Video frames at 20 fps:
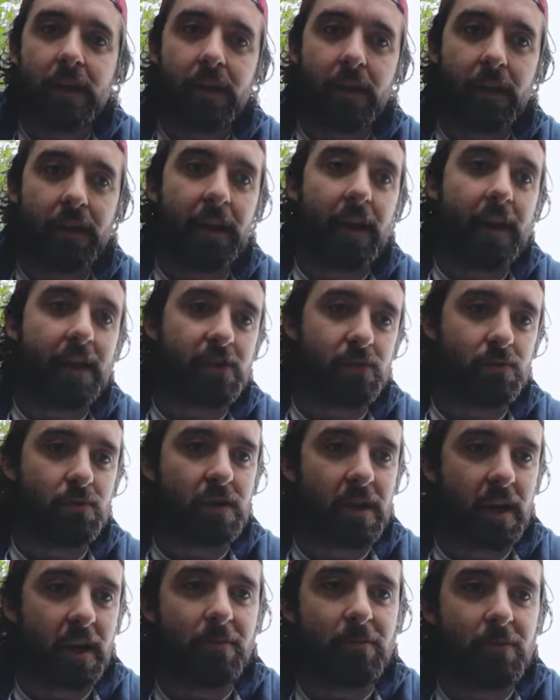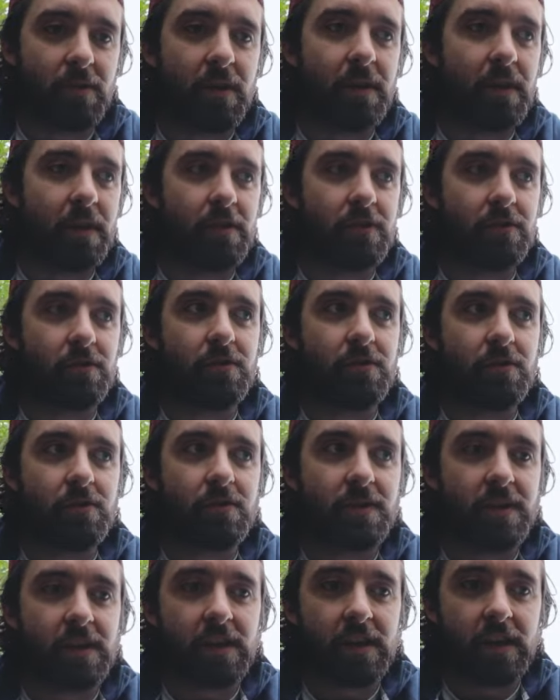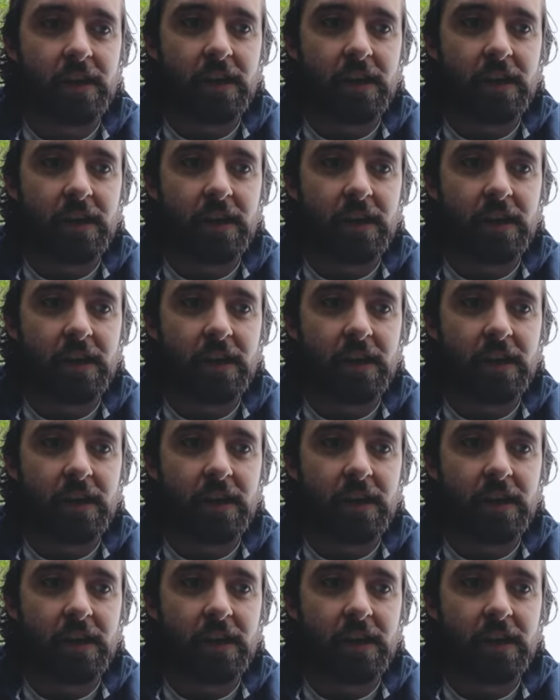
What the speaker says: than the actual camera that you're using.